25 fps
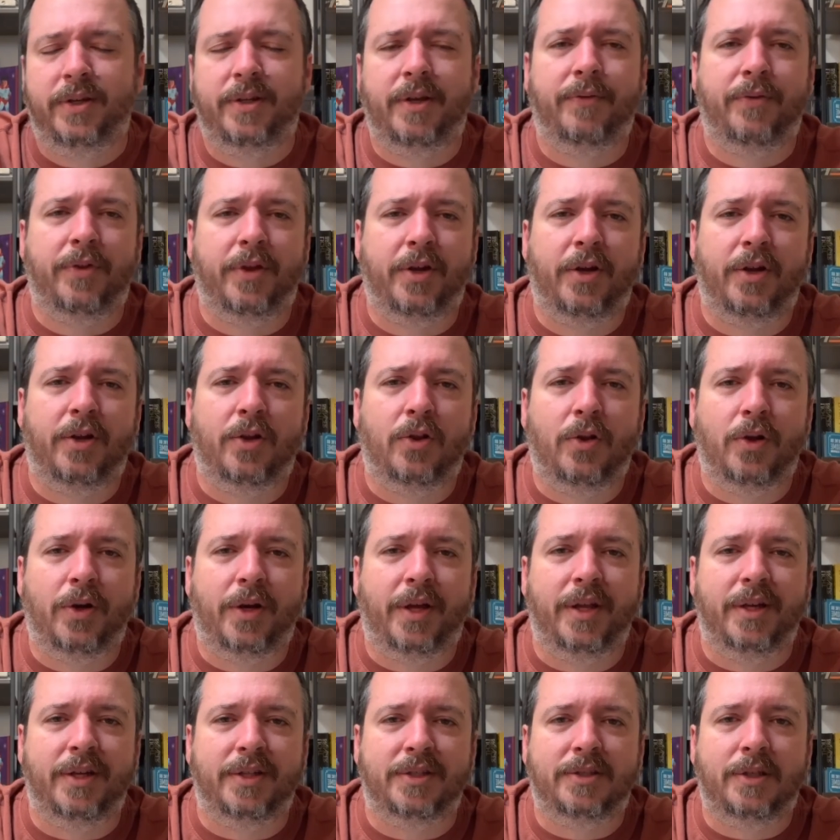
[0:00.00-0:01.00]
Definitely going to
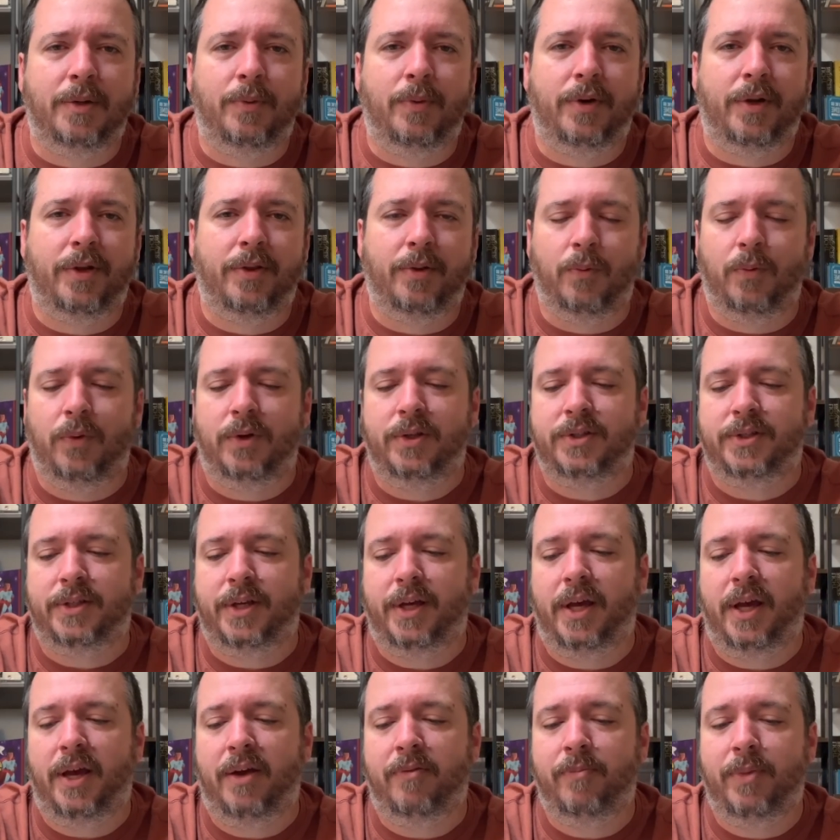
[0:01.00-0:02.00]
look in to see what other ones
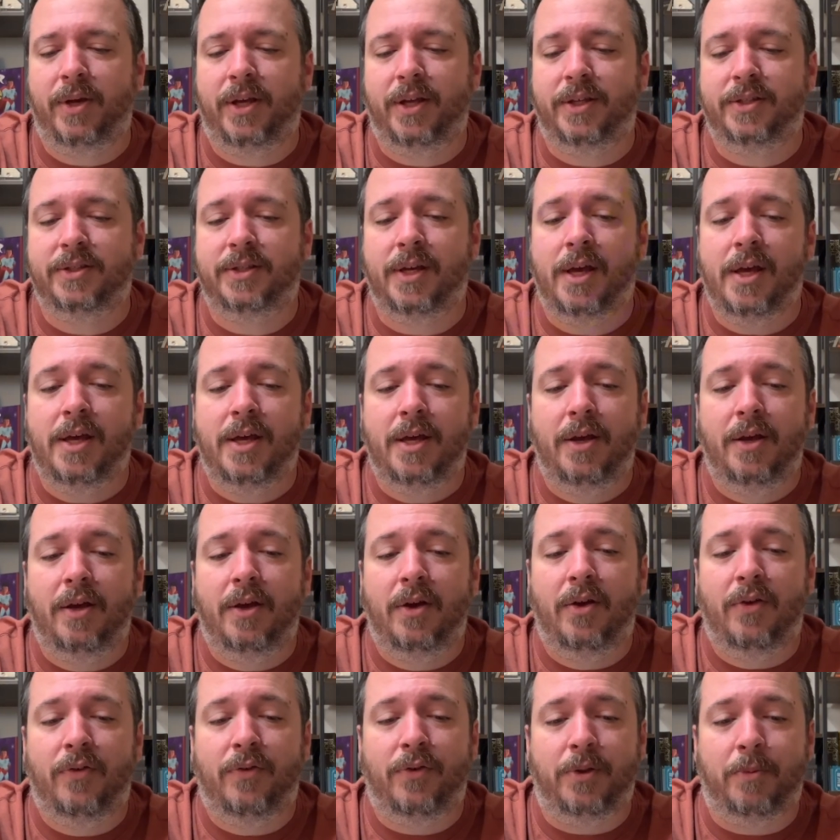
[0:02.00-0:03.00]
they have, because
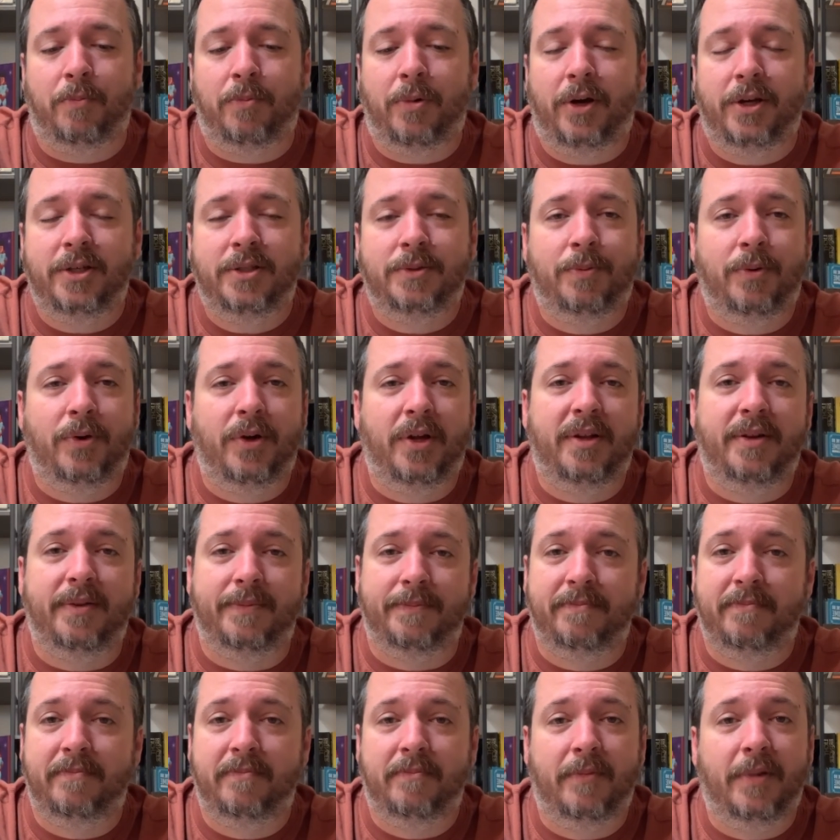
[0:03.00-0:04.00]
for the price point,
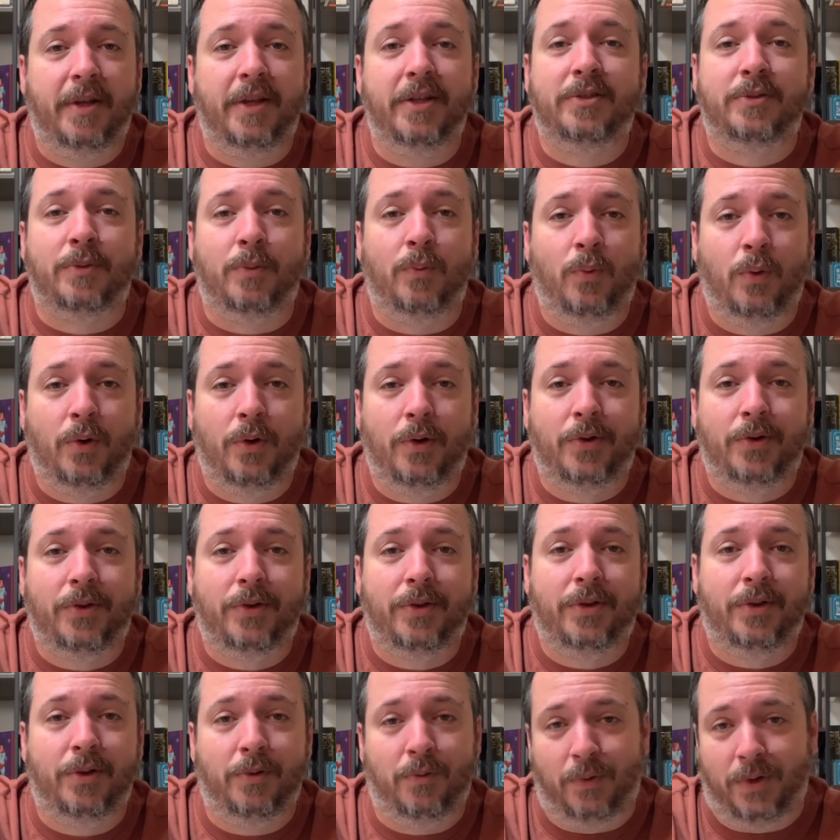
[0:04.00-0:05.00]
it's
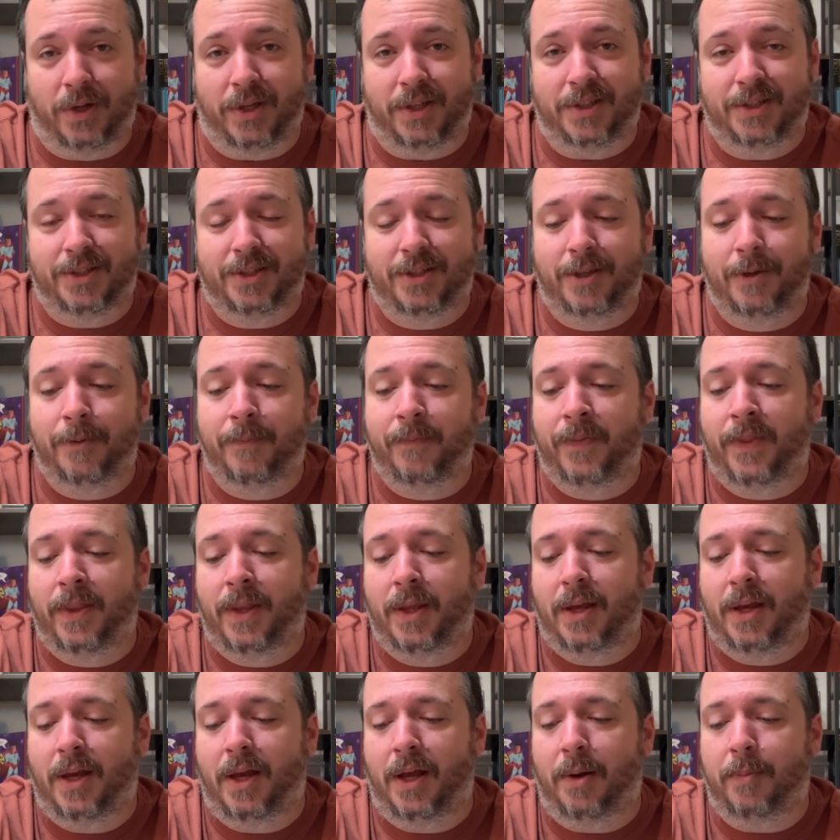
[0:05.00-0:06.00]
worth the risk.
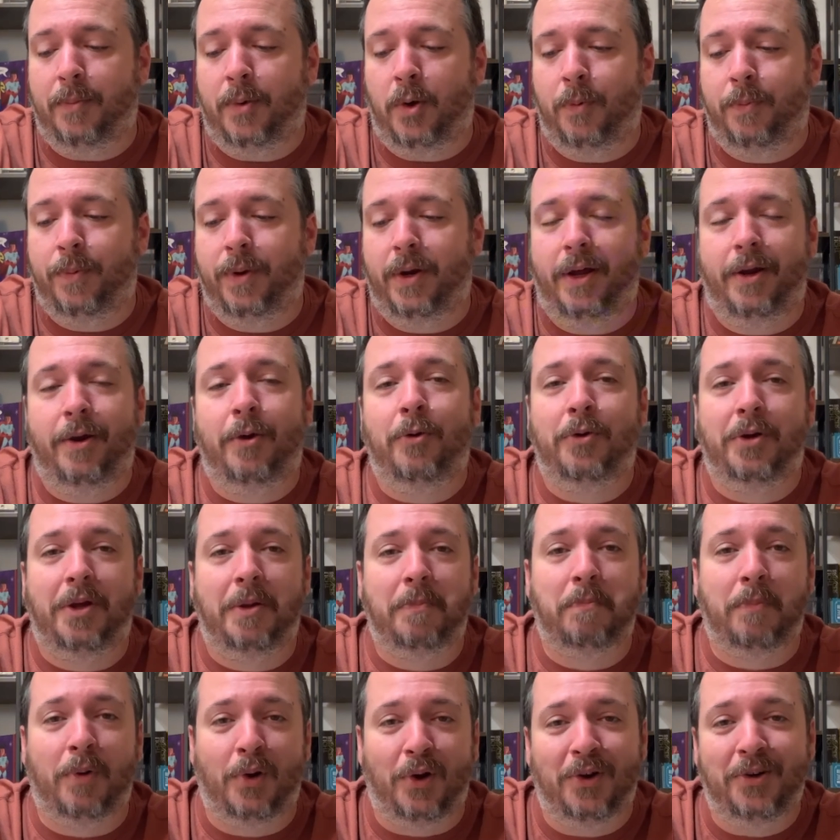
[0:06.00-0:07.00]
And I'm hoping I don't
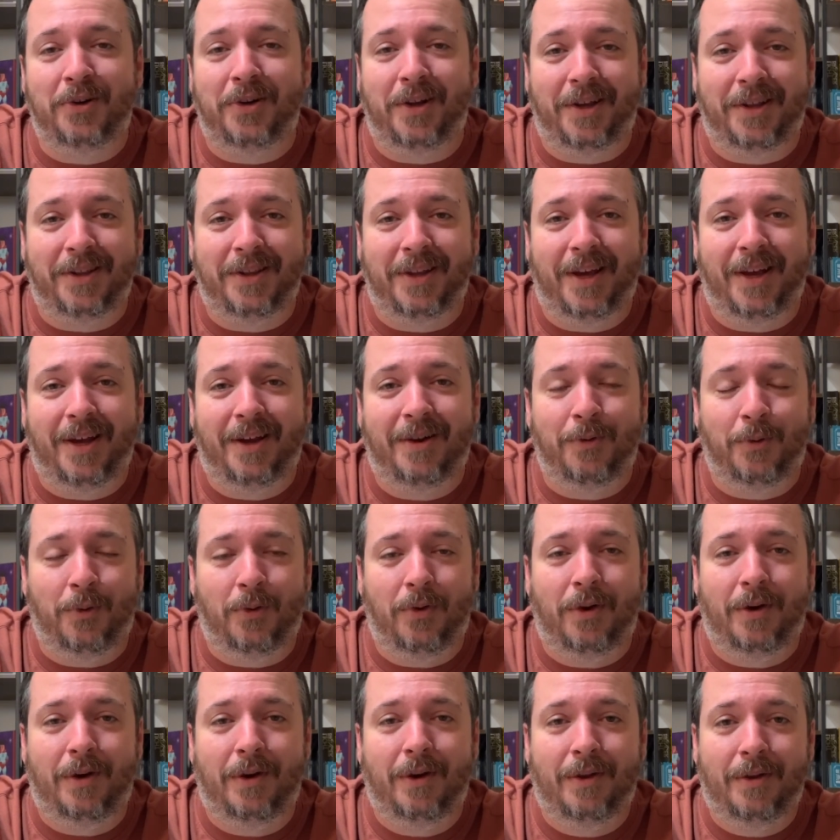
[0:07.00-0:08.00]
get burned on that,
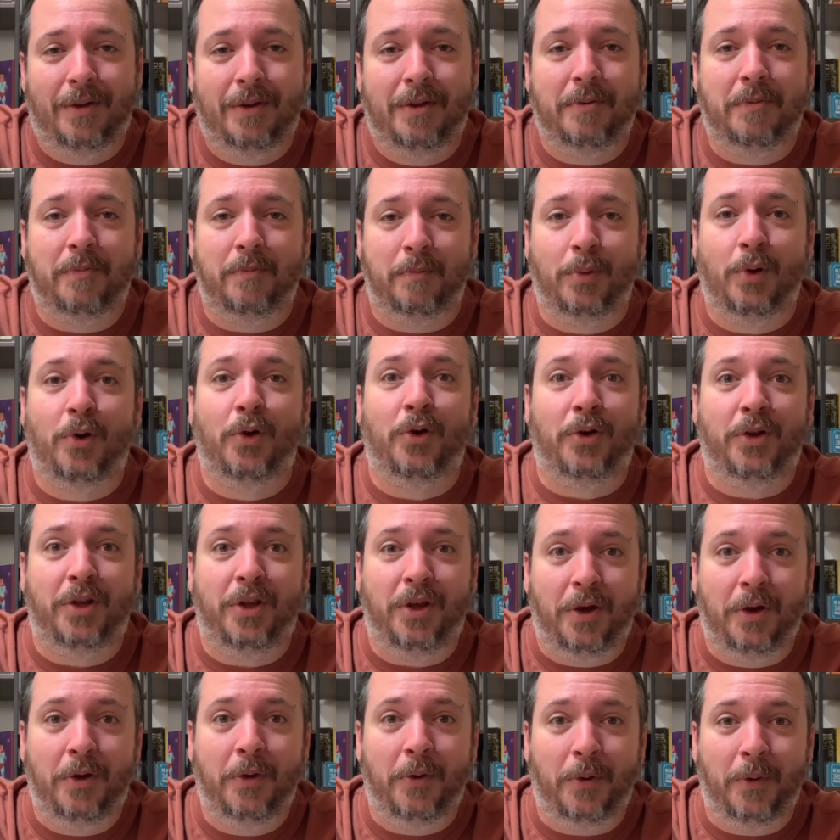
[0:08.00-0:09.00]
or burn
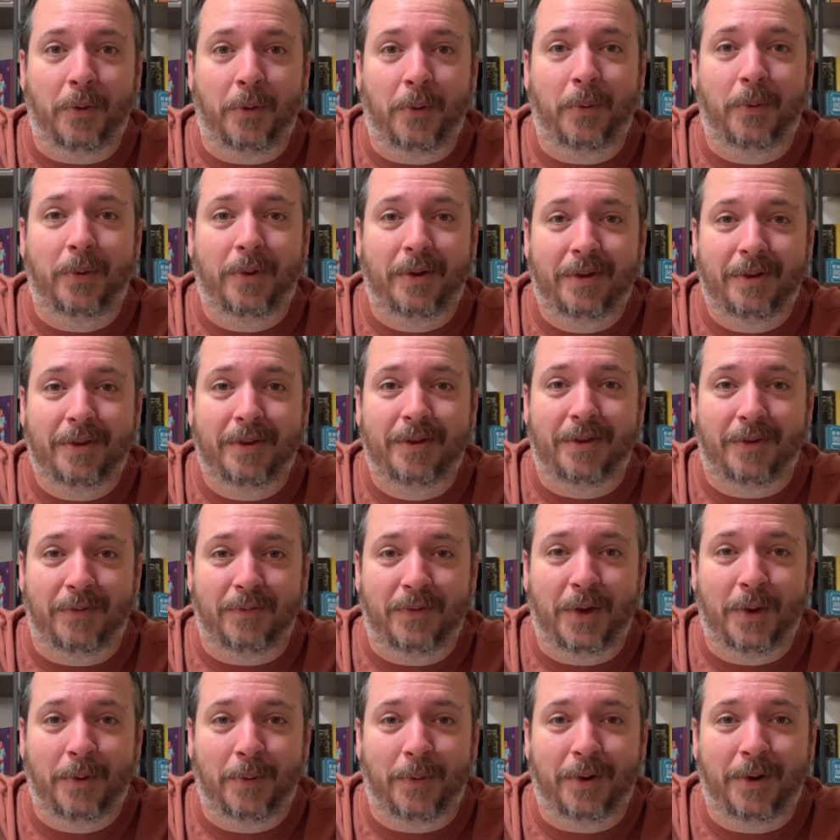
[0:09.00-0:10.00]
you, the
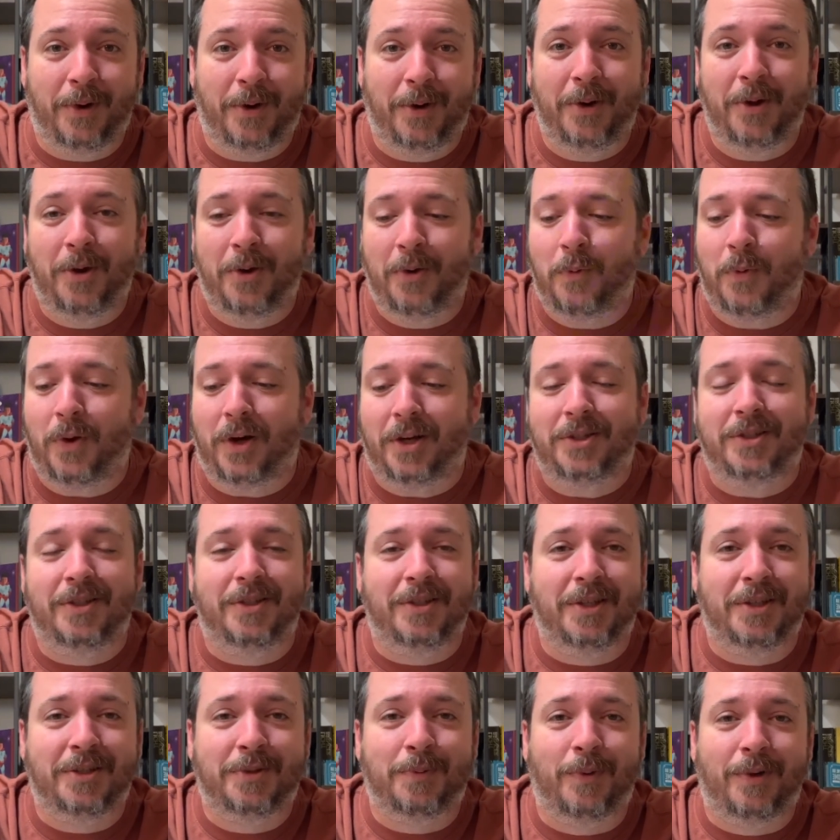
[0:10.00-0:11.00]
viewer, watching
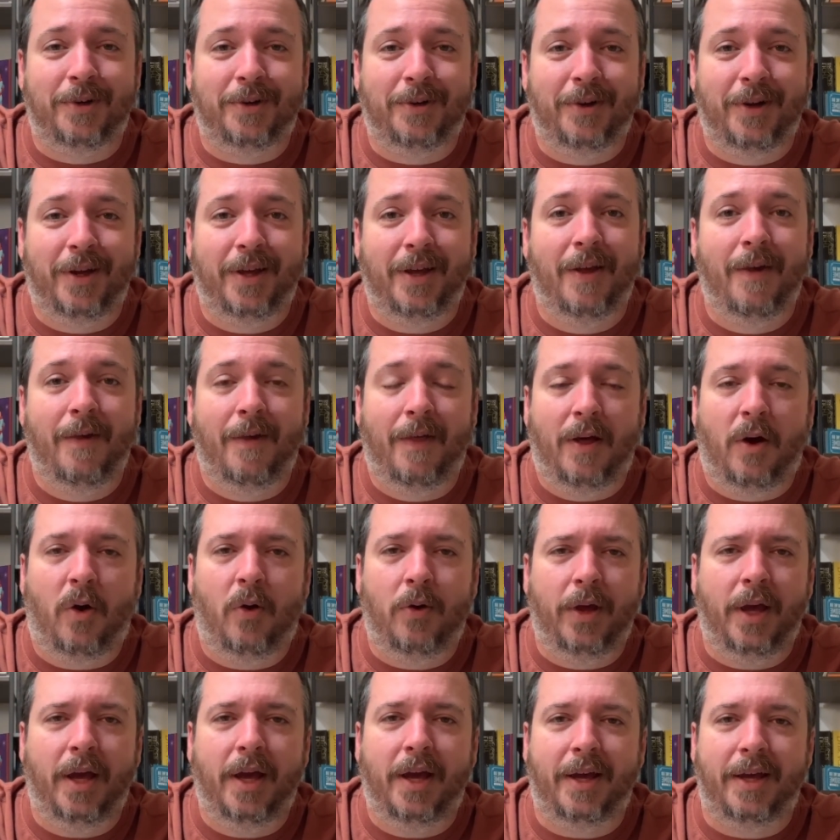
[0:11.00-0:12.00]
this wondering,
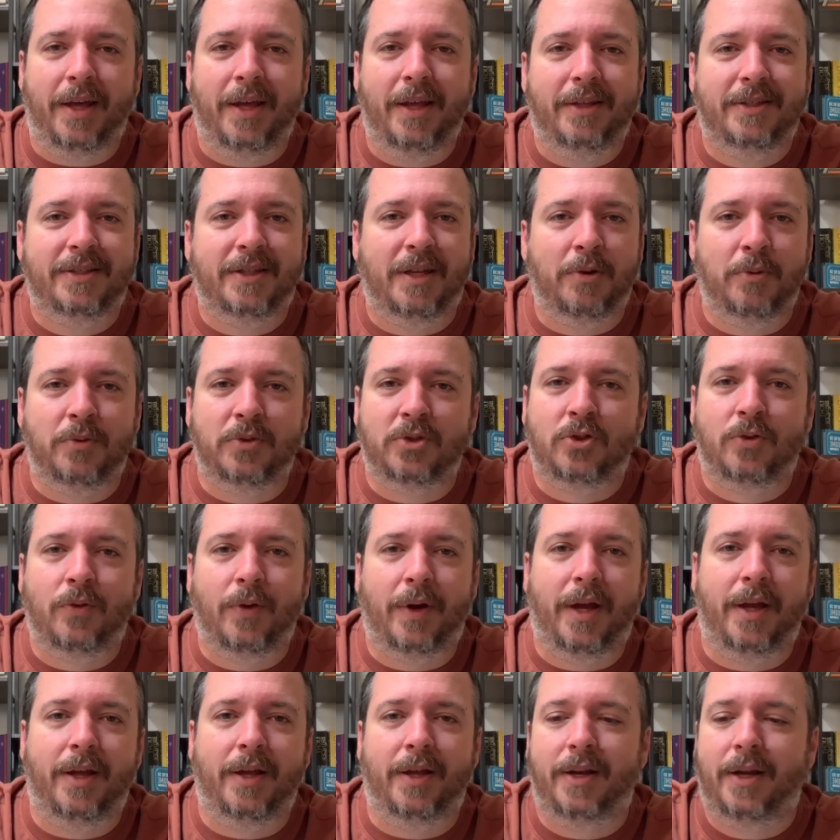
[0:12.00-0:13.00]
oh yeah, he said it was
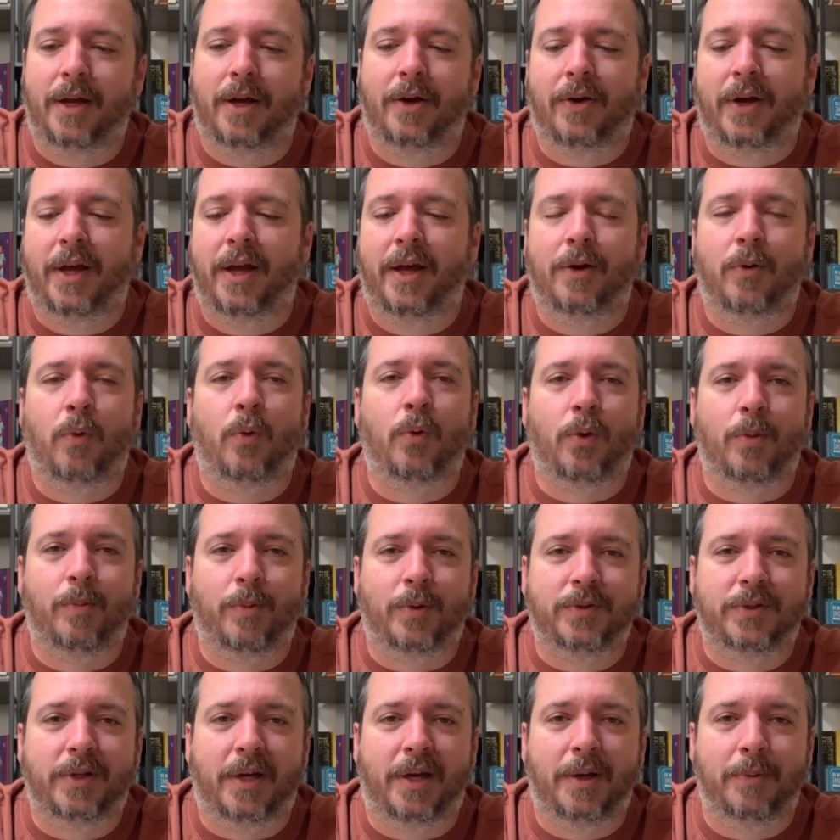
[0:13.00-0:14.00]
great and now I had a
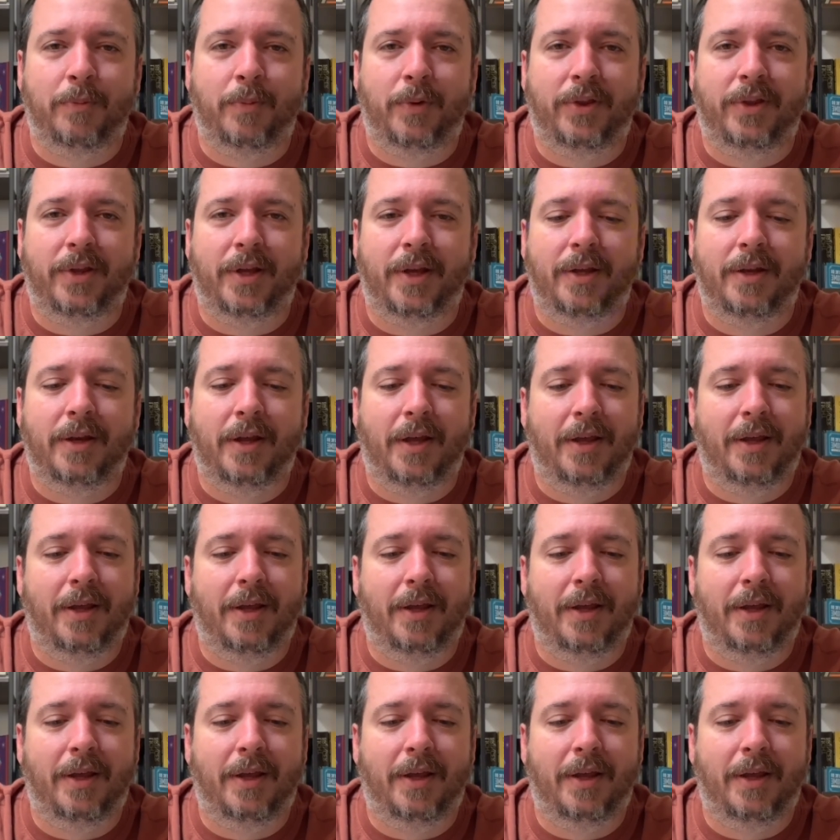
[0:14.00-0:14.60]
horrible time with it.